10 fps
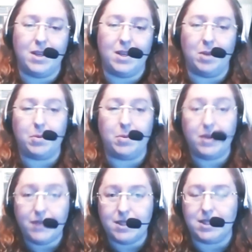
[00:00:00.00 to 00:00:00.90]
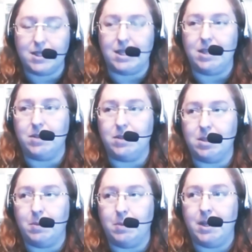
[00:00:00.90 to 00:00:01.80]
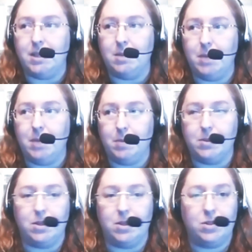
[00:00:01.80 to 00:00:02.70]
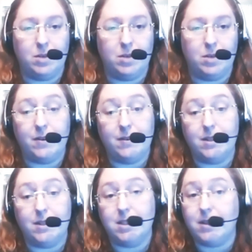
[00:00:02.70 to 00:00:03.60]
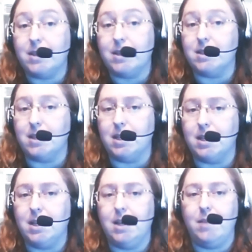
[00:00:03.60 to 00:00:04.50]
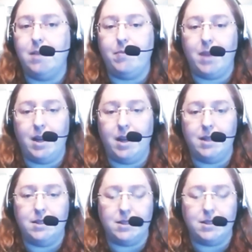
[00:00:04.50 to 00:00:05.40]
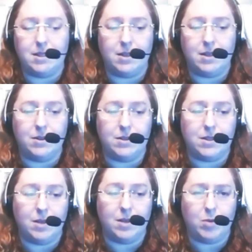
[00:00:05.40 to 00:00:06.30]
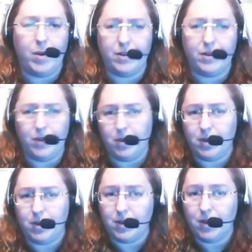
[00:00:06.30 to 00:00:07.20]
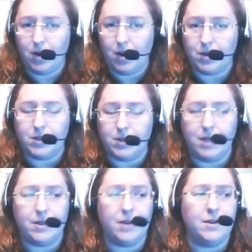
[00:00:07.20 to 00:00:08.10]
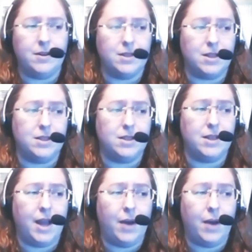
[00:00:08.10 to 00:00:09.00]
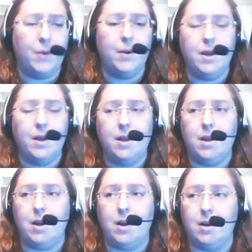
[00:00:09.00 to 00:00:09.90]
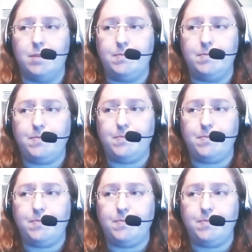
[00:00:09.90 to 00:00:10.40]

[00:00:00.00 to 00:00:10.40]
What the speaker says: Previously it used to be that people took dreams very, very seriously. And there's quite a few good articles out there discussing how um,